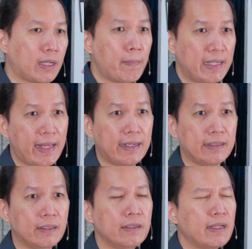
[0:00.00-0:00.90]

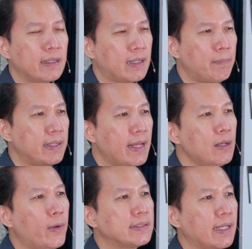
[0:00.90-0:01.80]
Gamaliel. No?
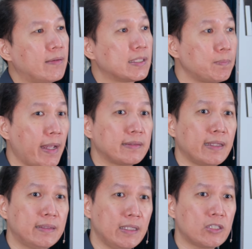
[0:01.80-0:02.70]
Gamaliel was a
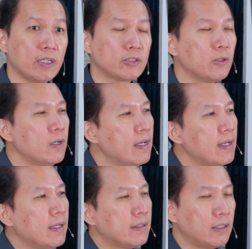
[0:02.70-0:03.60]
respected teacher. So
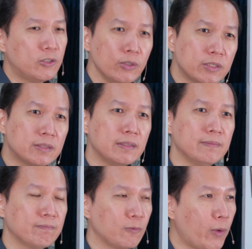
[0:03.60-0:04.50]
the Jews
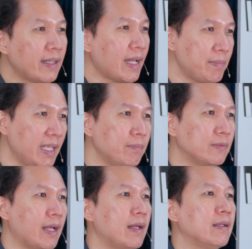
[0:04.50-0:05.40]
welcomed
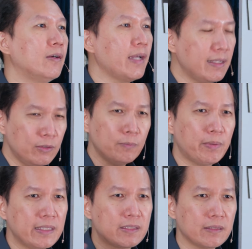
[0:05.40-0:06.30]
him. Na, okay, you
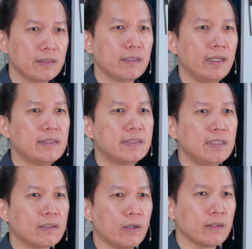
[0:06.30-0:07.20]
preach in the
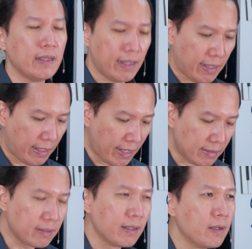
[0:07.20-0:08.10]
synagogue.
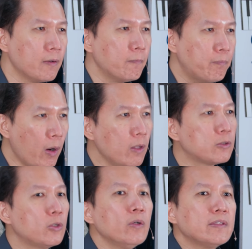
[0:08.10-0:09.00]
And Paul
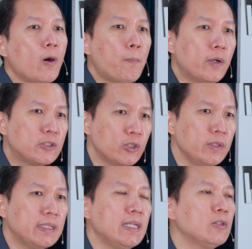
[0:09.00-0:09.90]
took the
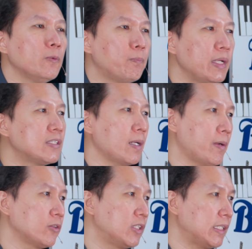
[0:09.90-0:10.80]
opportunity to preach
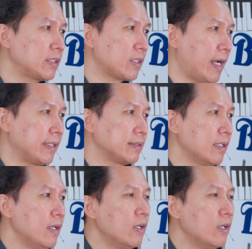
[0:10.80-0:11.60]
about Jesus Christ.